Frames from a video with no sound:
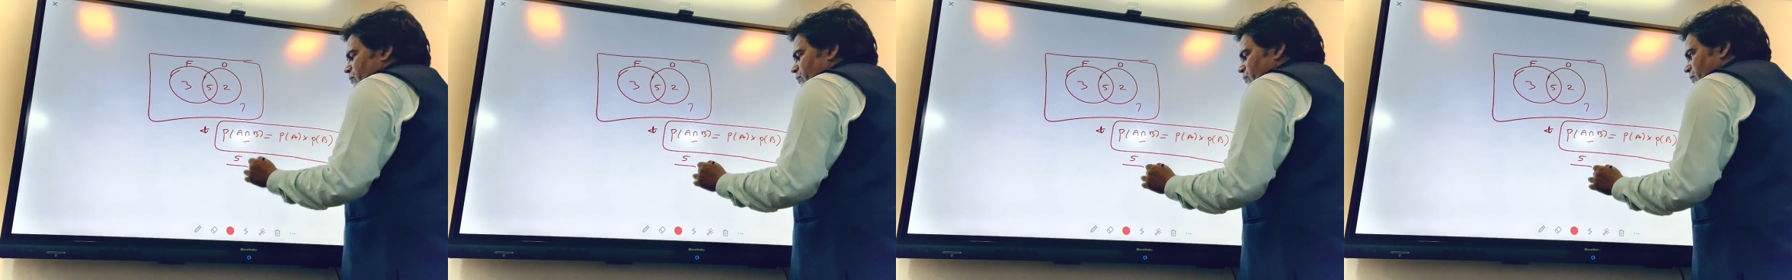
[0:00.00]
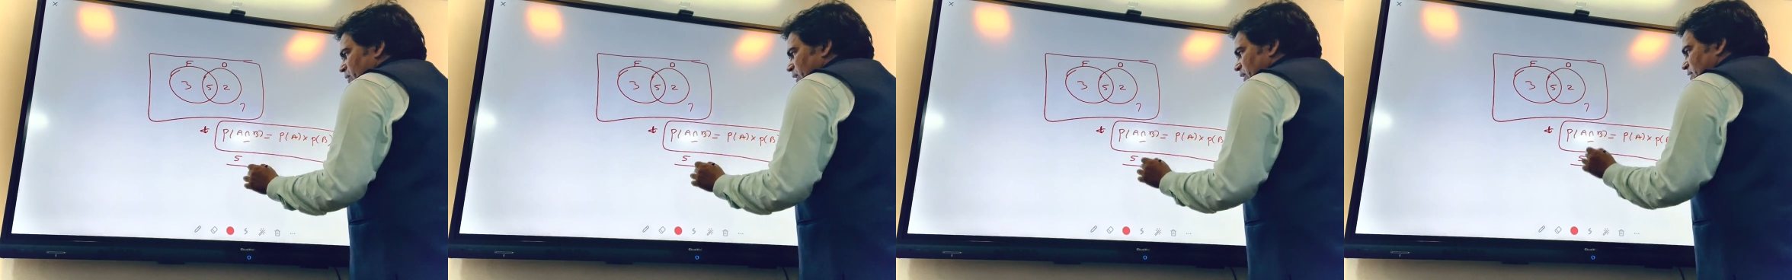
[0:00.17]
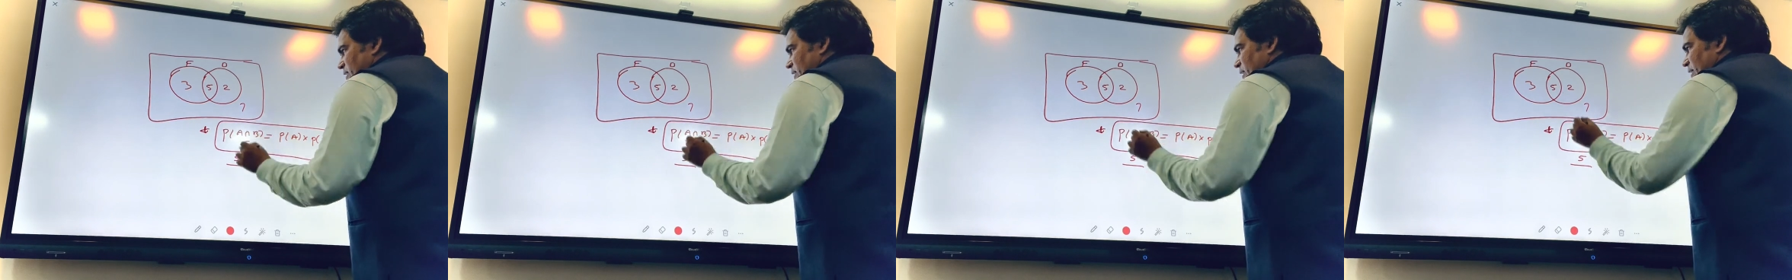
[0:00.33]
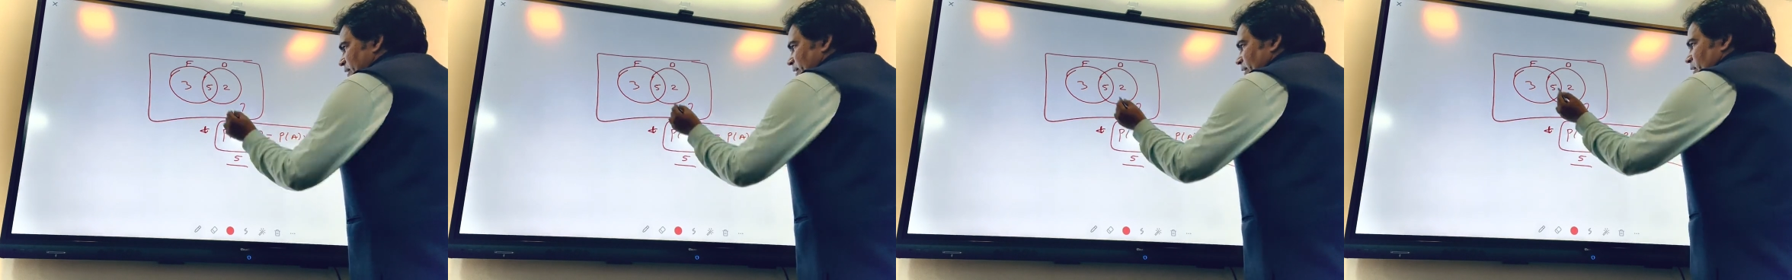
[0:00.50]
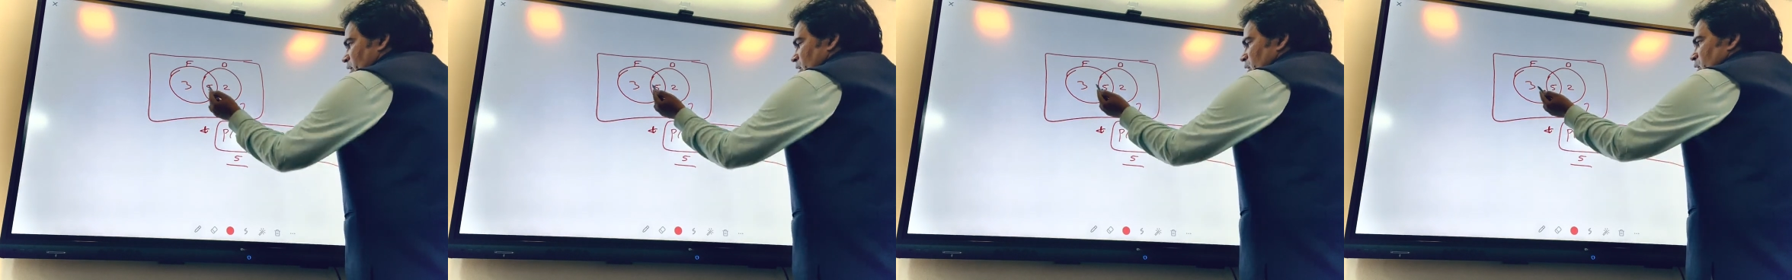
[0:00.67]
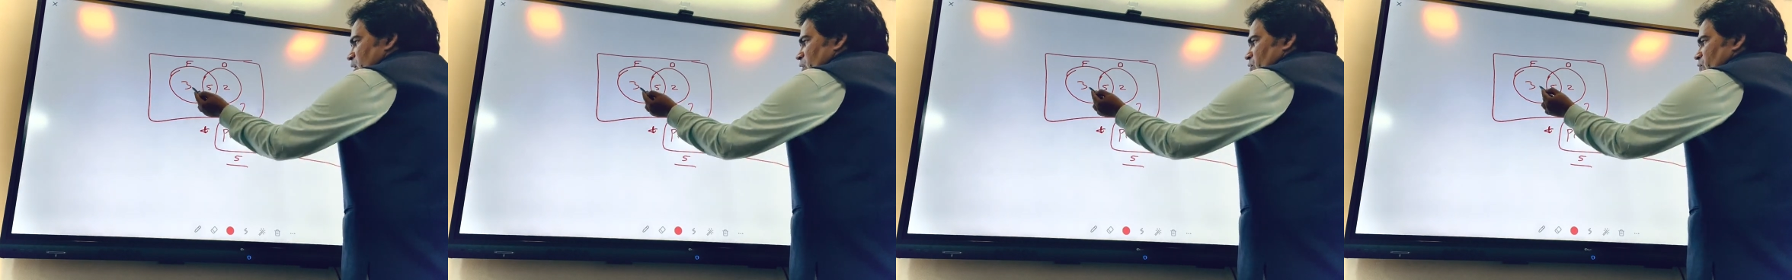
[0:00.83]
let's
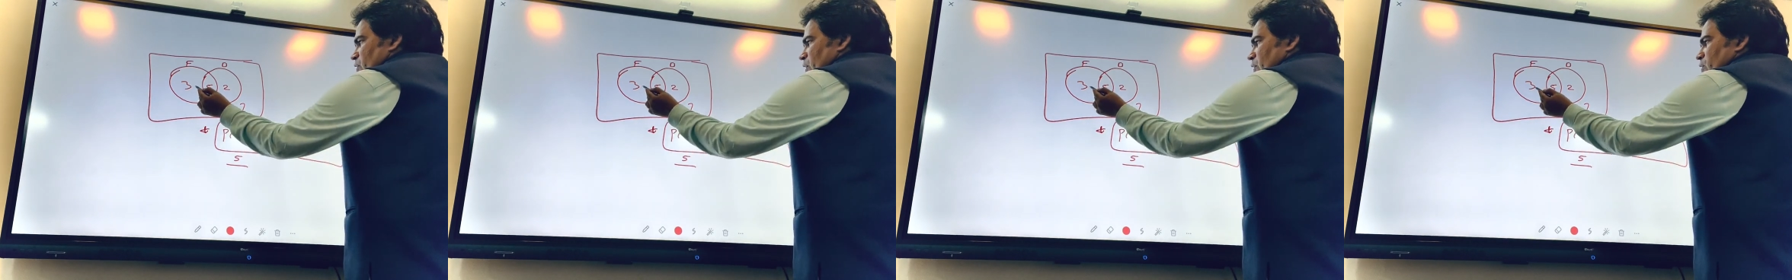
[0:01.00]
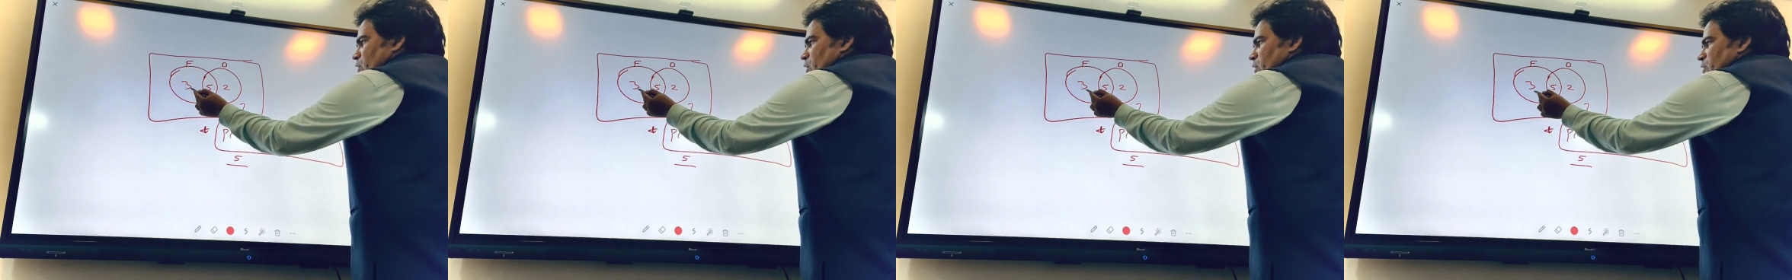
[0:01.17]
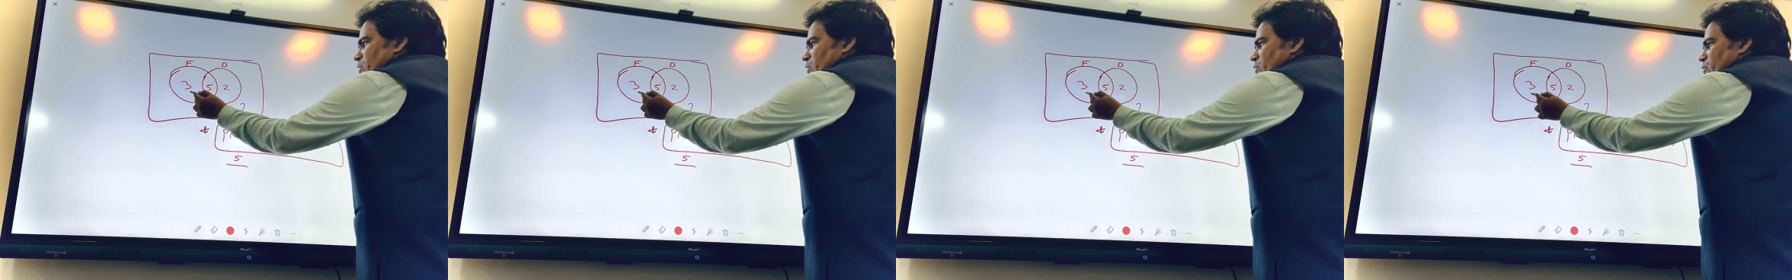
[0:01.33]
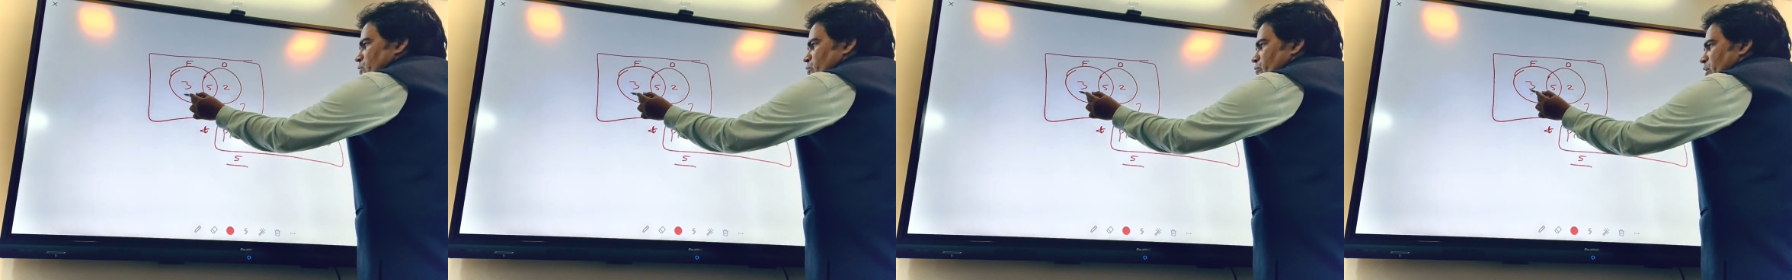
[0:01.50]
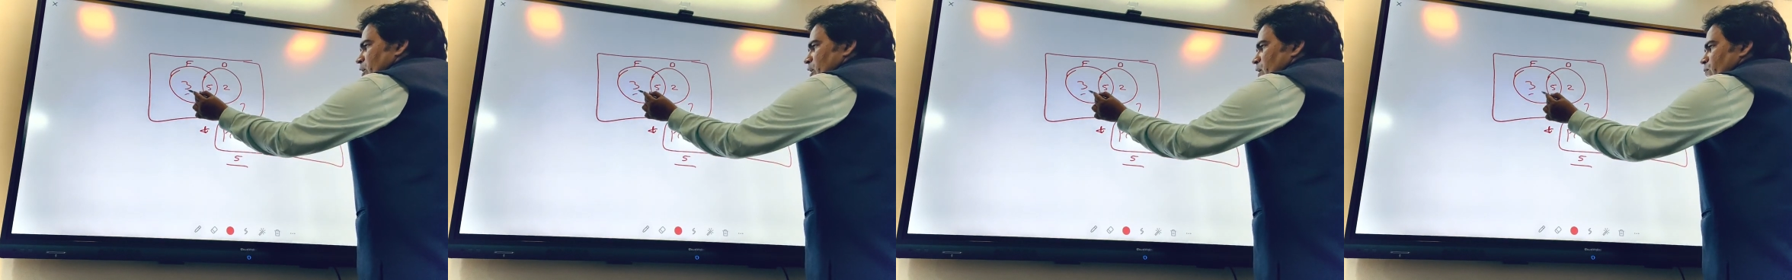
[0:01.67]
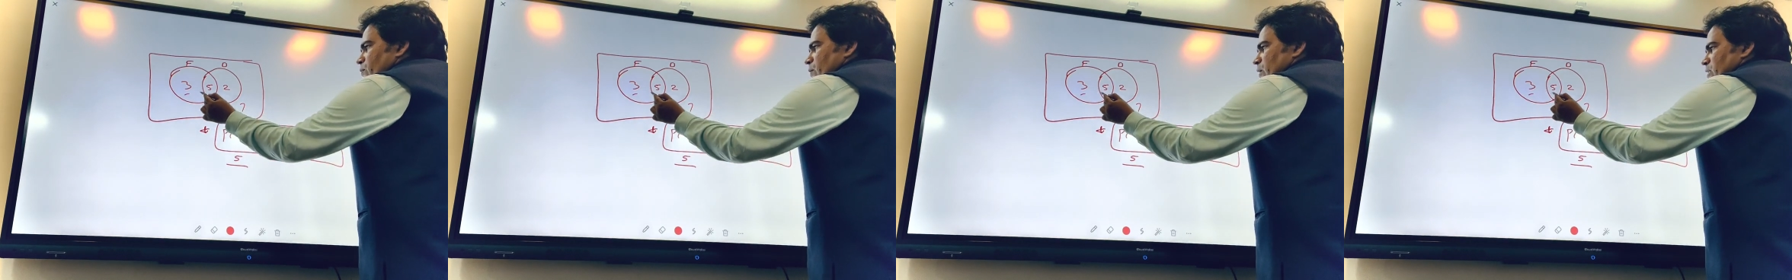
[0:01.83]
say we got
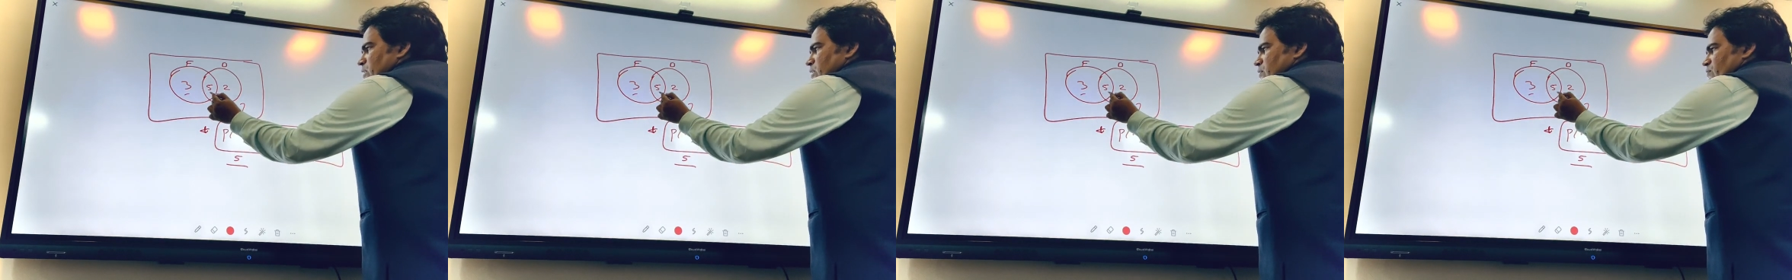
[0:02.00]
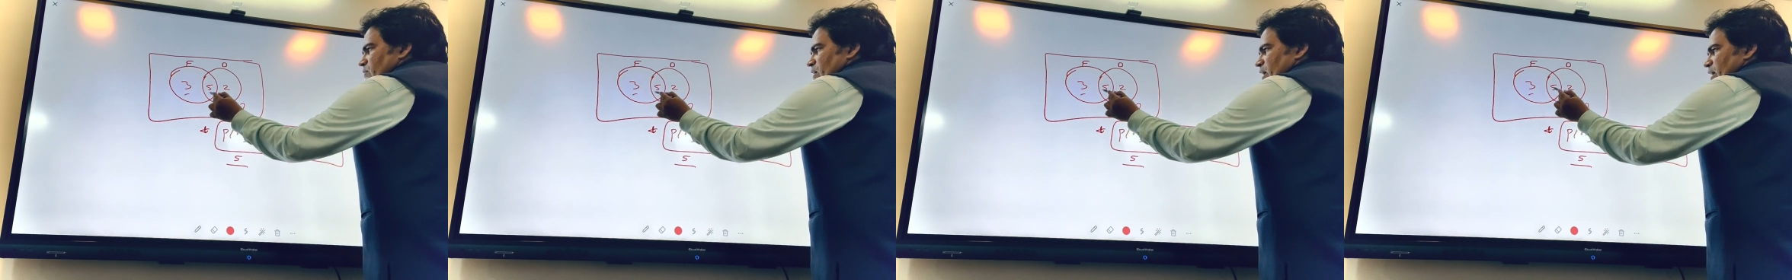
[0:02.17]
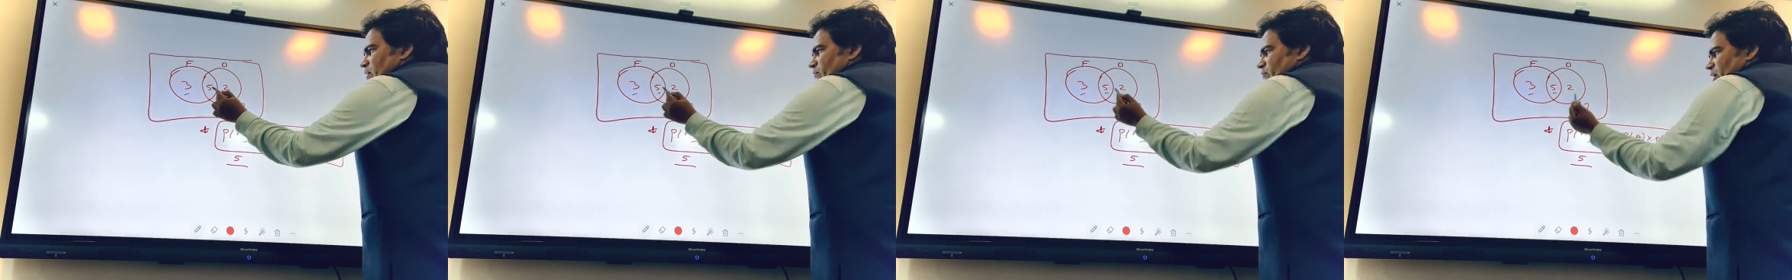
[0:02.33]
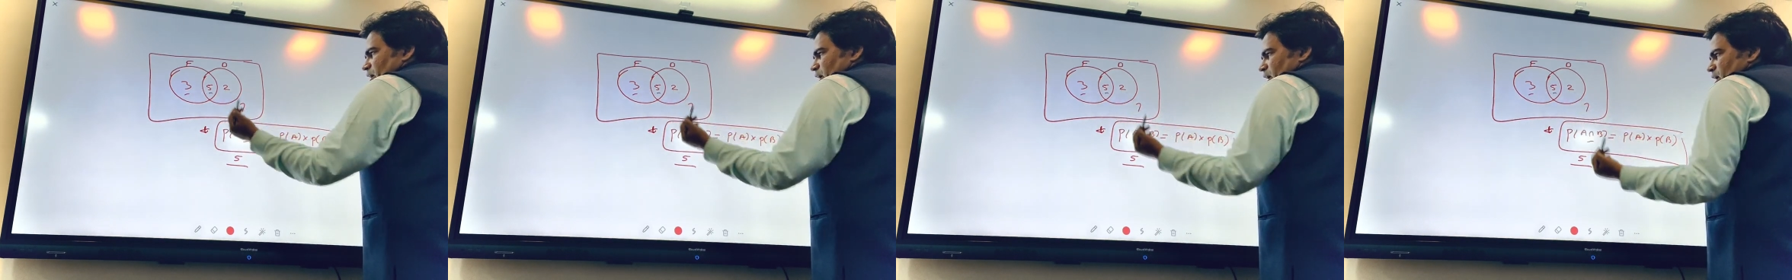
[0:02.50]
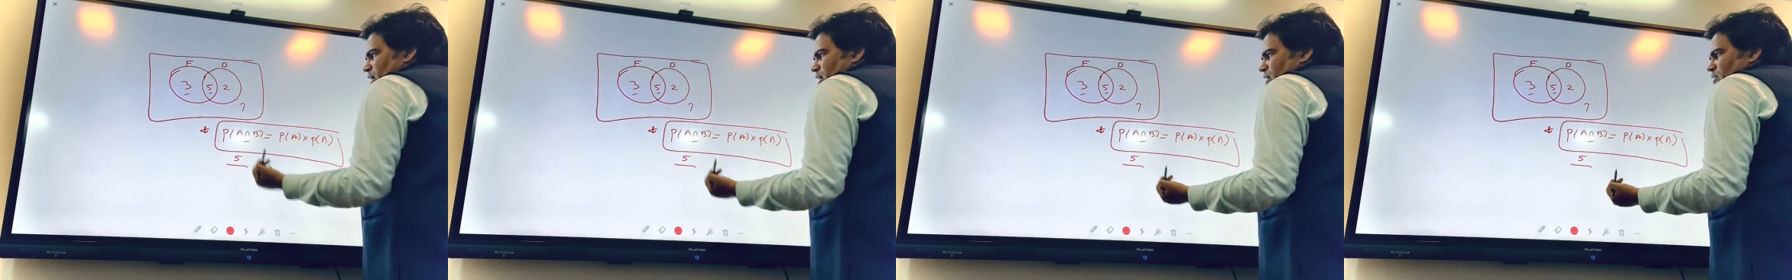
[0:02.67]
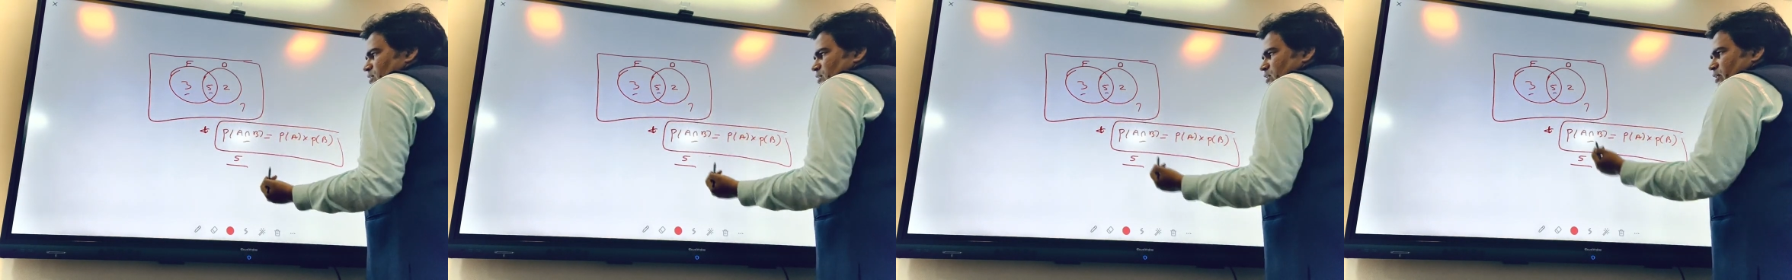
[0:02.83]
3 plus 5,
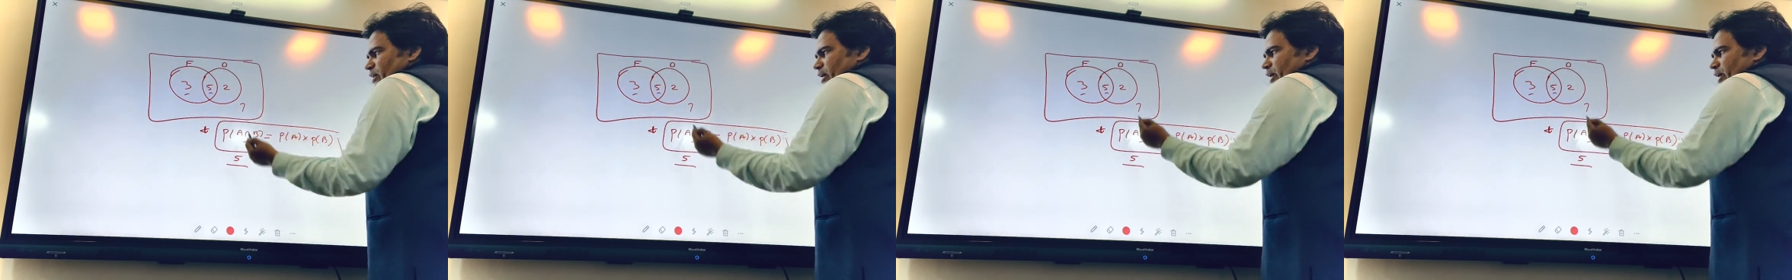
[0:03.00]
8,